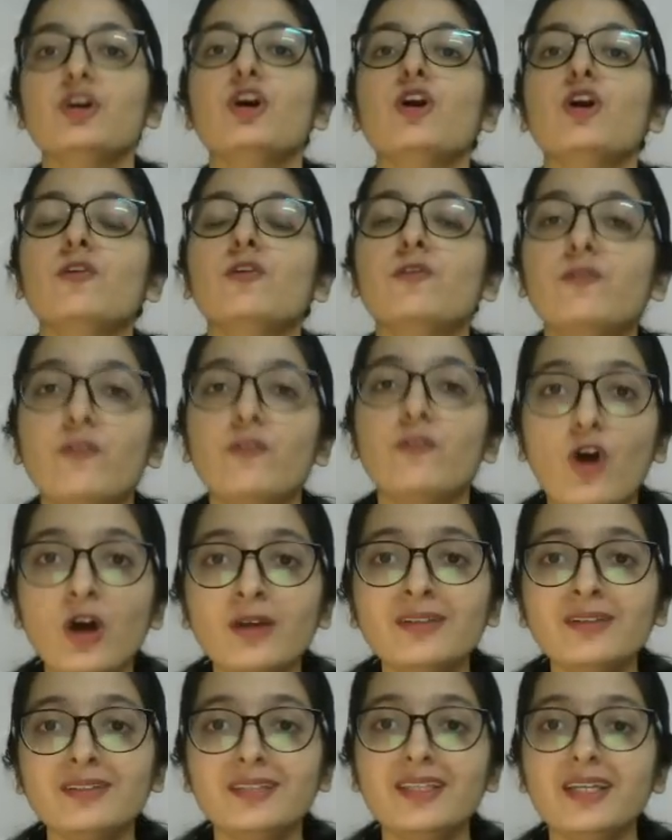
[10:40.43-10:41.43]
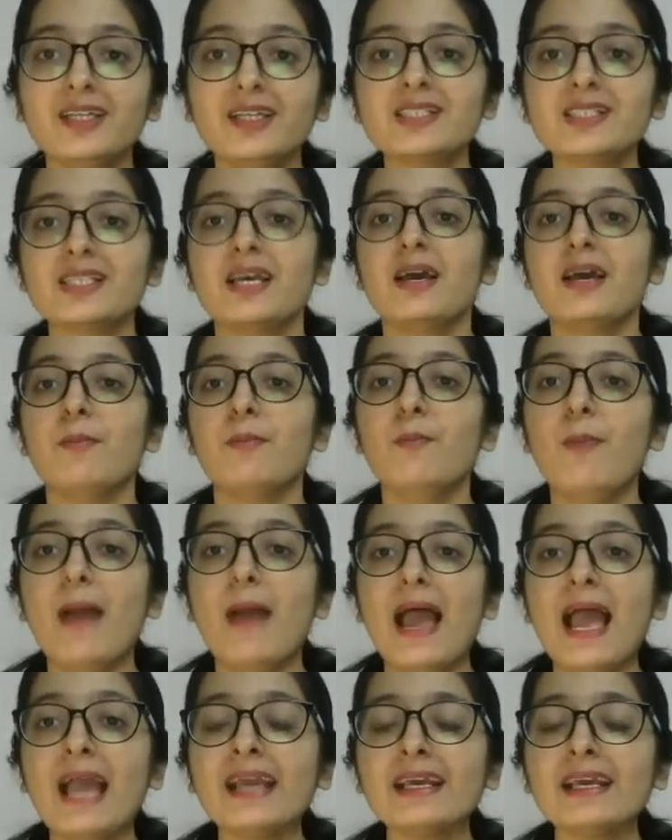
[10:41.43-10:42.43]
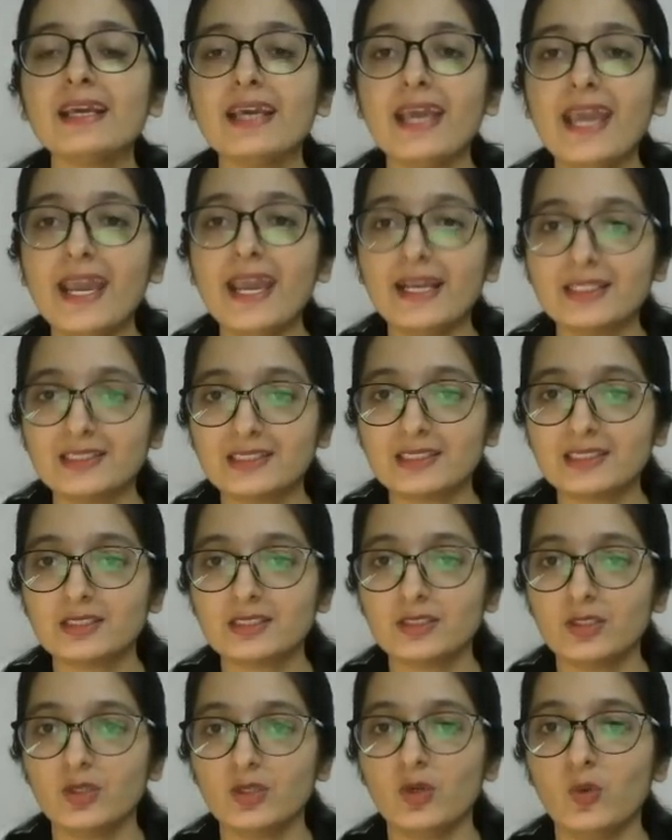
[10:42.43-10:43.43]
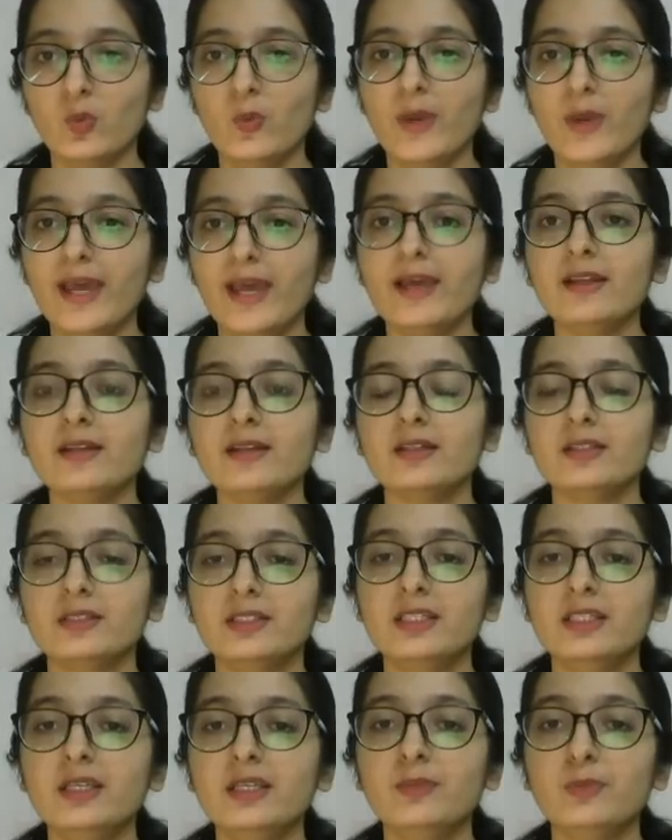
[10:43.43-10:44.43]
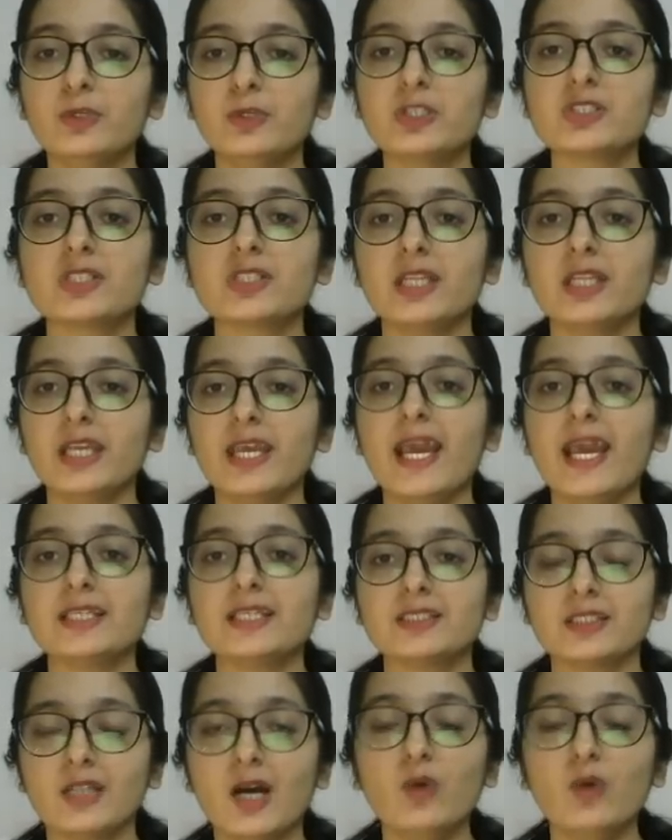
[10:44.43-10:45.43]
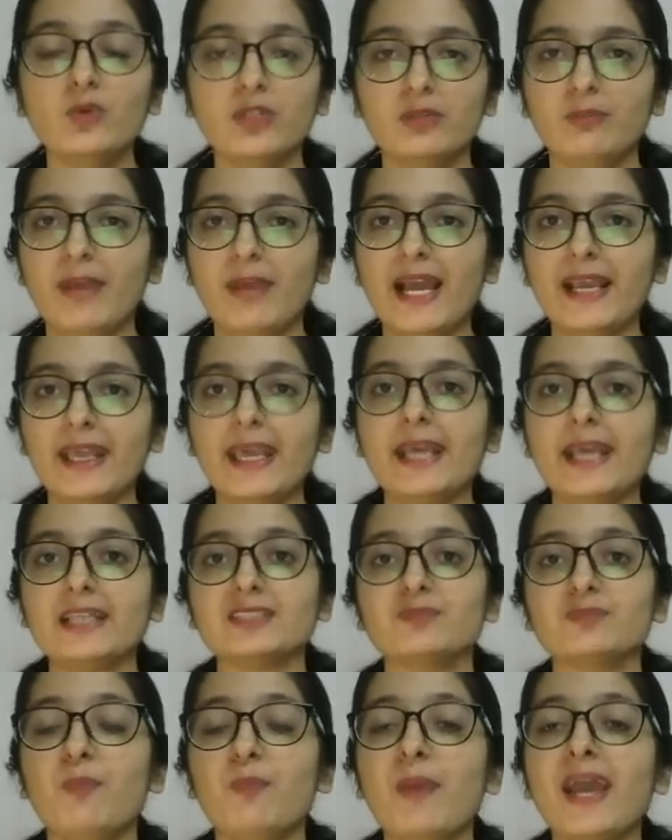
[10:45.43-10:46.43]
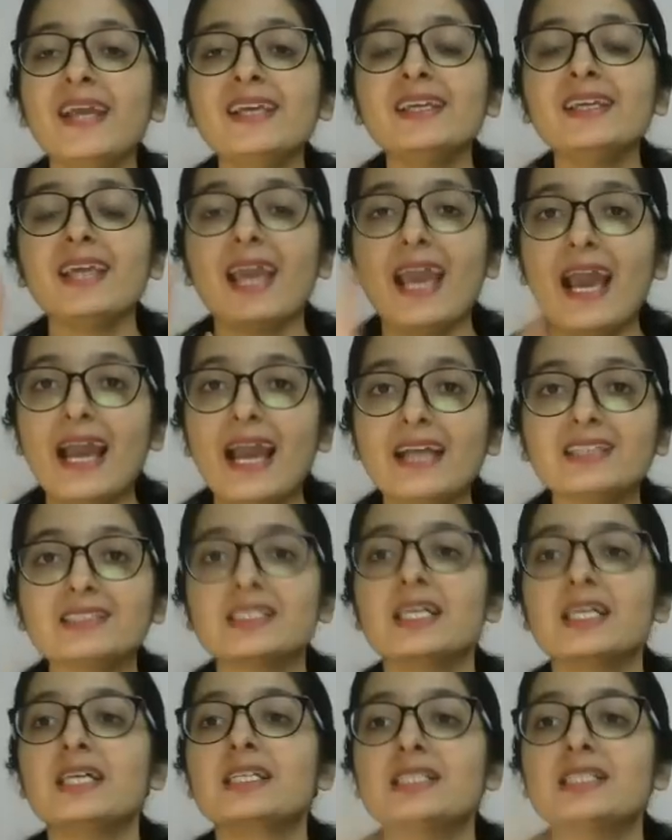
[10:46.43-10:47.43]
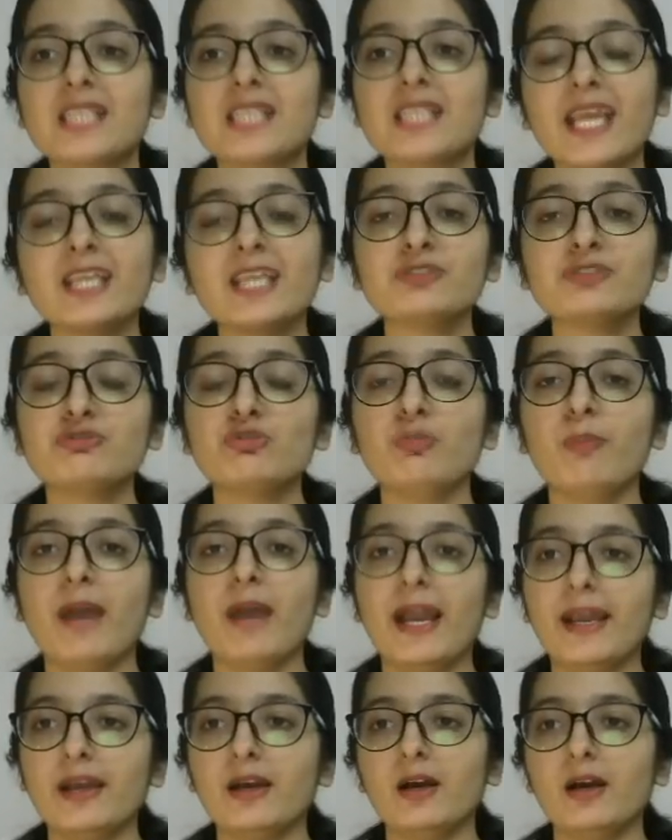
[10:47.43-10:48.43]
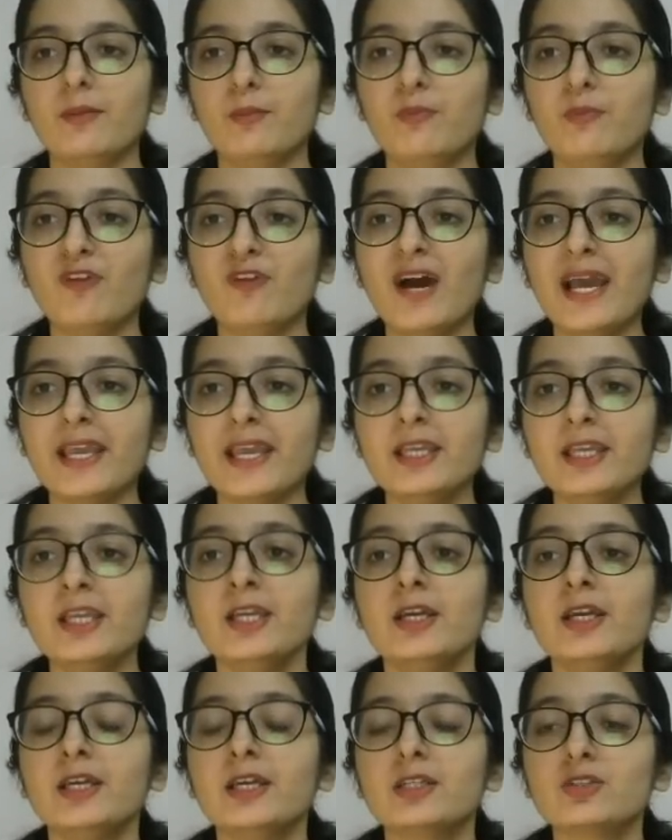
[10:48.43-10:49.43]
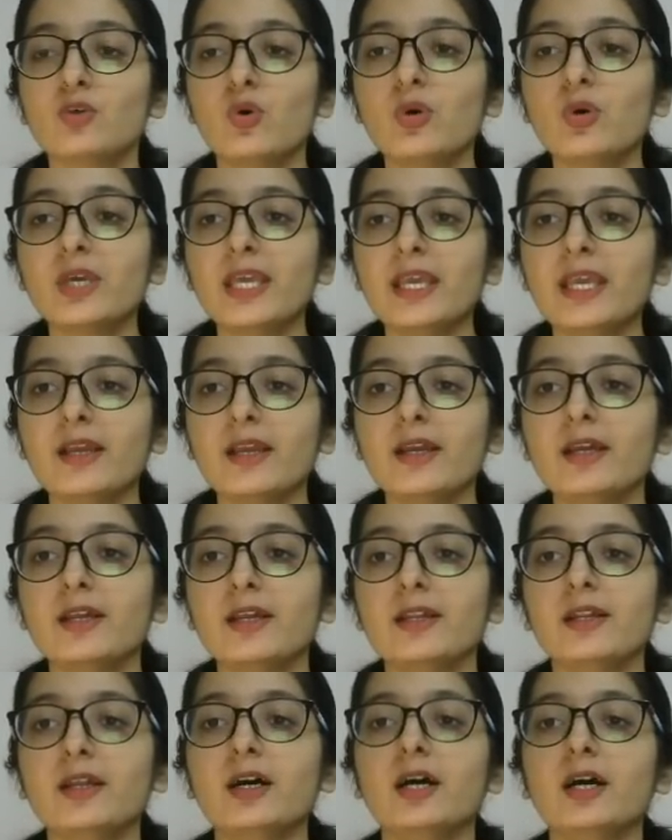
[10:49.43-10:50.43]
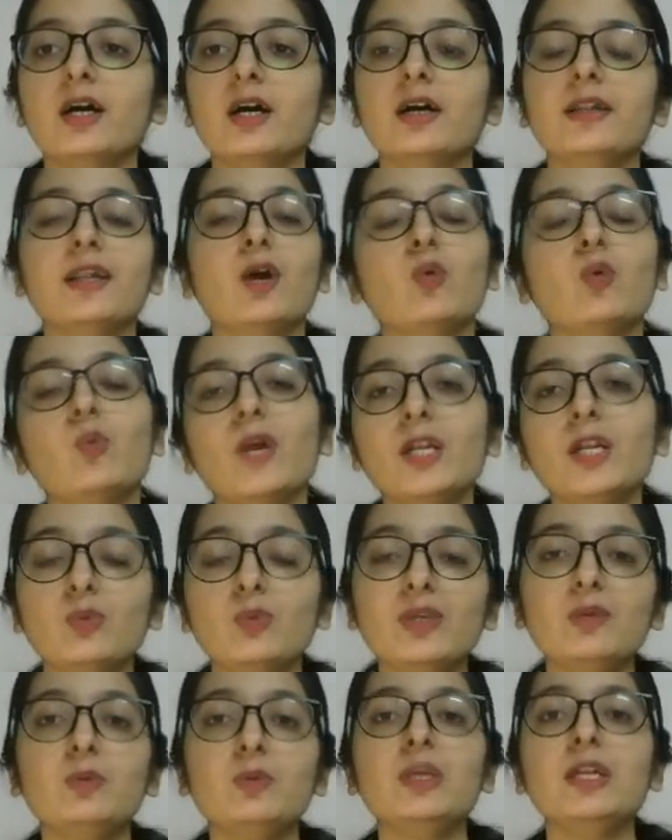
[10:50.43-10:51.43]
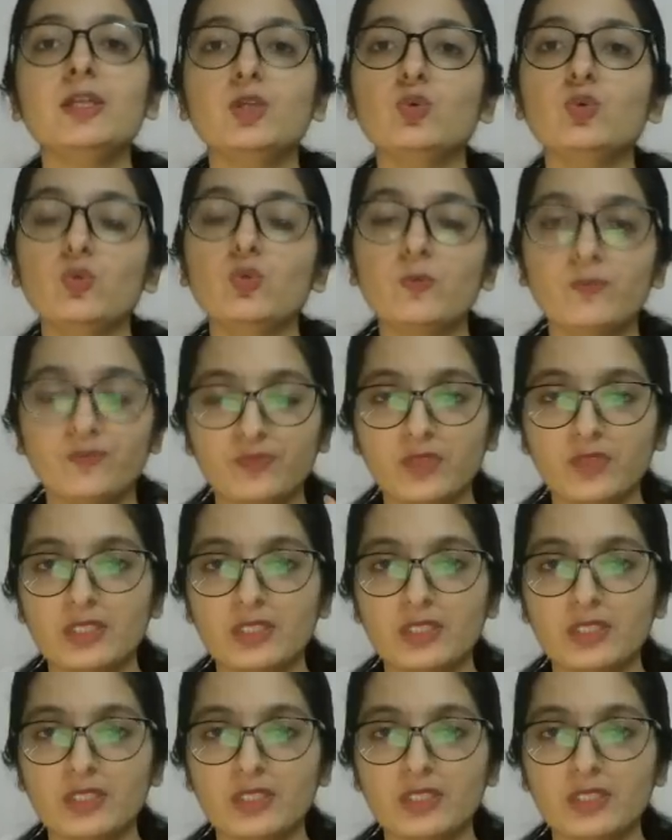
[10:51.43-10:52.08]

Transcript: For this bank X, where the person A has account in bank X says to bank Y, okay, now what we will do?